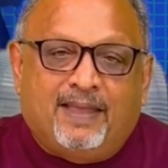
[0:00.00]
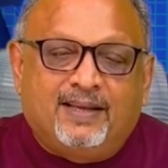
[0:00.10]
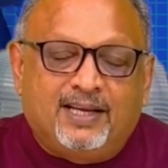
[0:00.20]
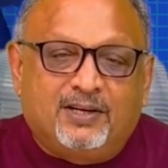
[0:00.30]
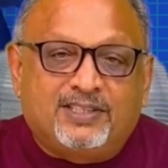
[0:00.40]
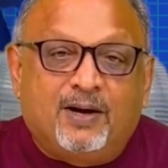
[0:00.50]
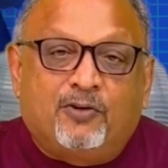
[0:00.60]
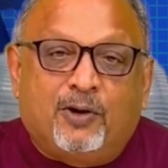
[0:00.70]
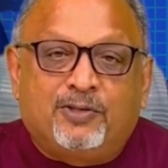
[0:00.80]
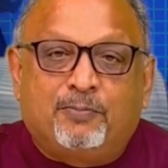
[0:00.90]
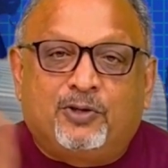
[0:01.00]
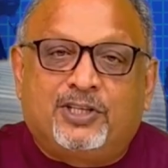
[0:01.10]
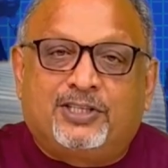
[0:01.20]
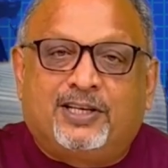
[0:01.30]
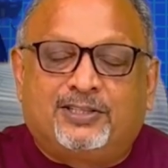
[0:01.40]
Here's how Trump's
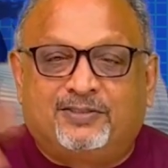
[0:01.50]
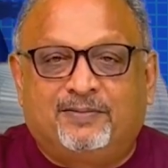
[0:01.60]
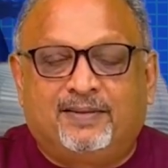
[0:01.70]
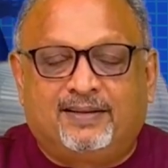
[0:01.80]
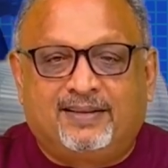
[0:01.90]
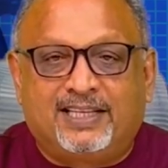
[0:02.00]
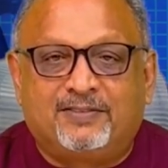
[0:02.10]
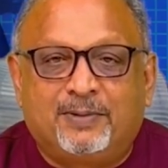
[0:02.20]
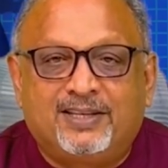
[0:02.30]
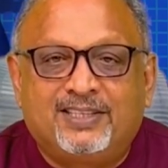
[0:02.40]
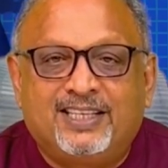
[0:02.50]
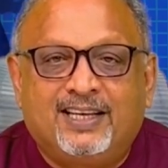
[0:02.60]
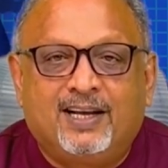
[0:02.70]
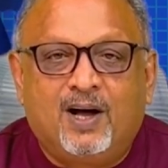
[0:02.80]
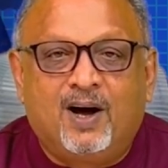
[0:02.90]
pushing this. He's been
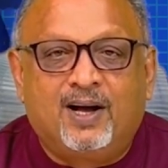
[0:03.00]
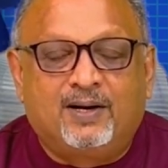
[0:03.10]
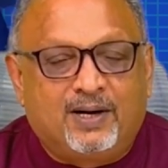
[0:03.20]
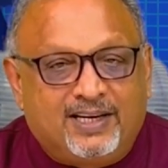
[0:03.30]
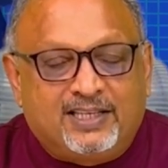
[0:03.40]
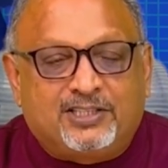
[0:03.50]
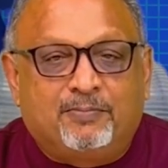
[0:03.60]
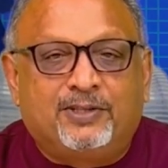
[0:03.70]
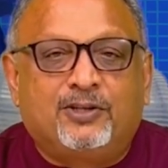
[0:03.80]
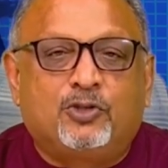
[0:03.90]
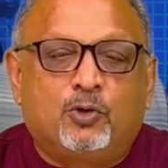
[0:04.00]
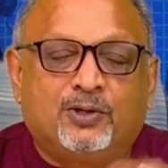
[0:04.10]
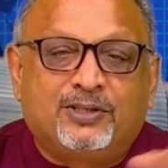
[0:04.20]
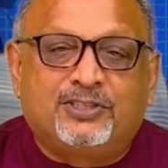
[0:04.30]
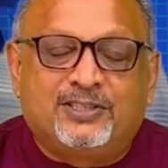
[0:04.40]
leaning hard on Egypt and
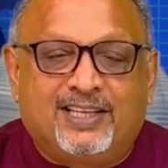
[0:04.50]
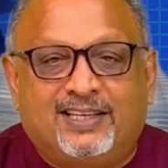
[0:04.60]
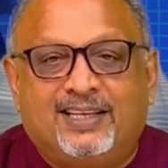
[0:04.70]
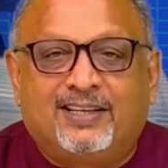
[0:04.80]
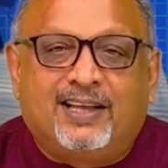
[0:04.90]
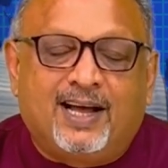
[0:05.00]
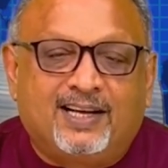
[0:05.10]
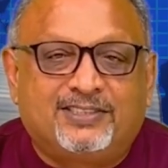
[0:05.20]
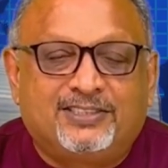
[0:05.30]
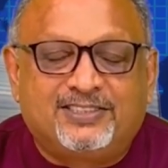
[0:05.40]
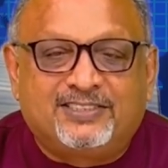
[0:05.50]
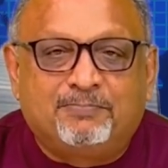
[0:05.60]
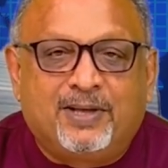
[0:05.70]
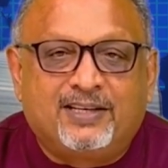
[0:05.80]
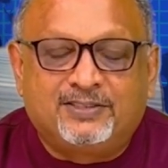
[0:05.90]
Jordan to take in Gaza's
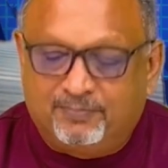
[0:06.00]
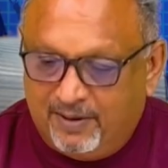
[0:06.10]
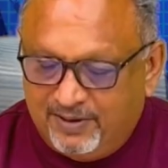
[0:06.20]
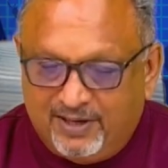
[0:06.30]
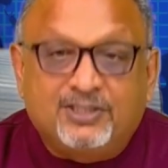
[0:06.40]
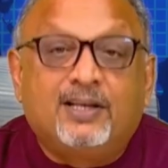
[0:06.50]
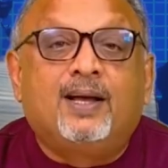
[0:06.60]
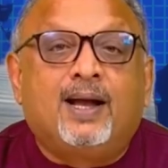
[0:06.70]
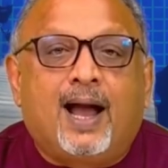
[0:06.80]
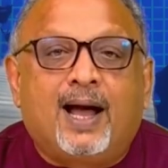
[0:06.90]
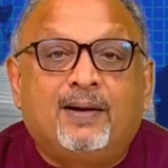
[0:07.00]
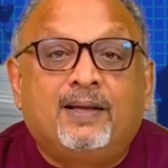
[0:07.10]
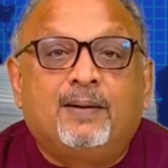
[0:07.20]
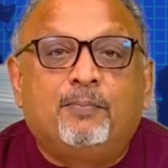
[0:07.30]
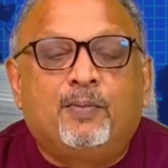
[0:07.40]
displaced population, either
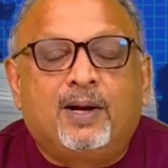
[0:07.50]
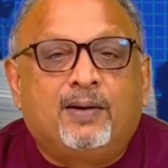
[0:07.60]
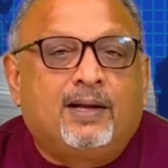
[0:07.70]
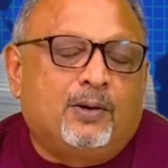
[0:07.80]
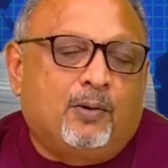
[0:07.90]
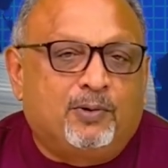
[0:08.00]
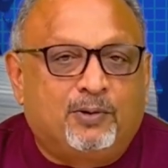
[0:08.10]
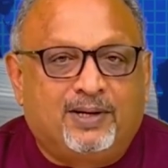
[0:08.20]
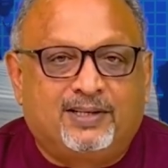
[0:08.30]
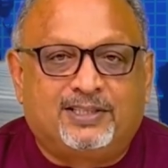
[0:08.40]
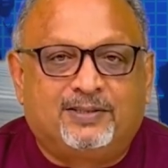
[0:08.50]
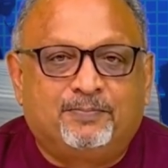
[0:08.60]
temporarily or permanently.